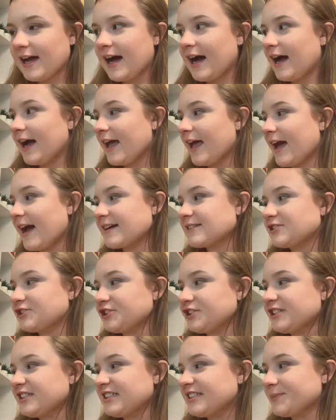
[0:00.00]
I
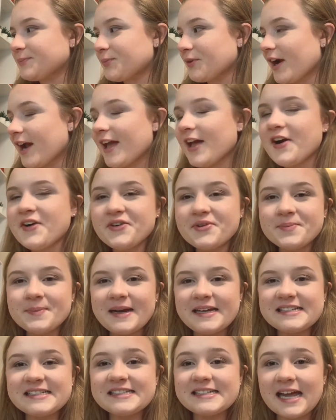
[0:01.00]
actually spray on
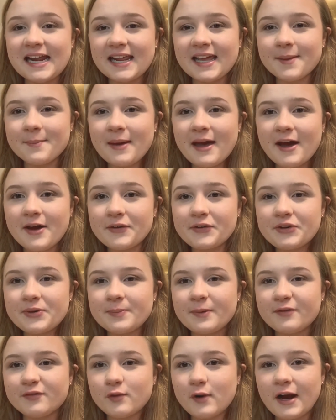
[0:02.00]
my setting powder
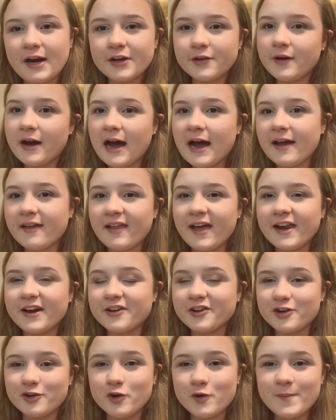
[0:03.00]
before I do highlighter
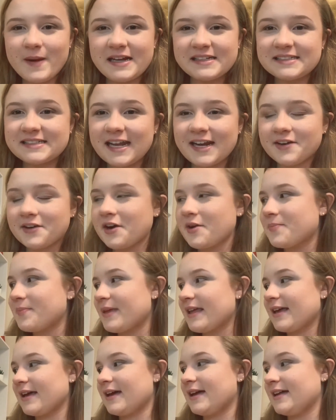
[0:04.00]
or mascara
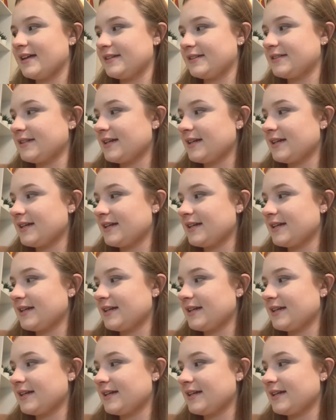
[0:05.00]
because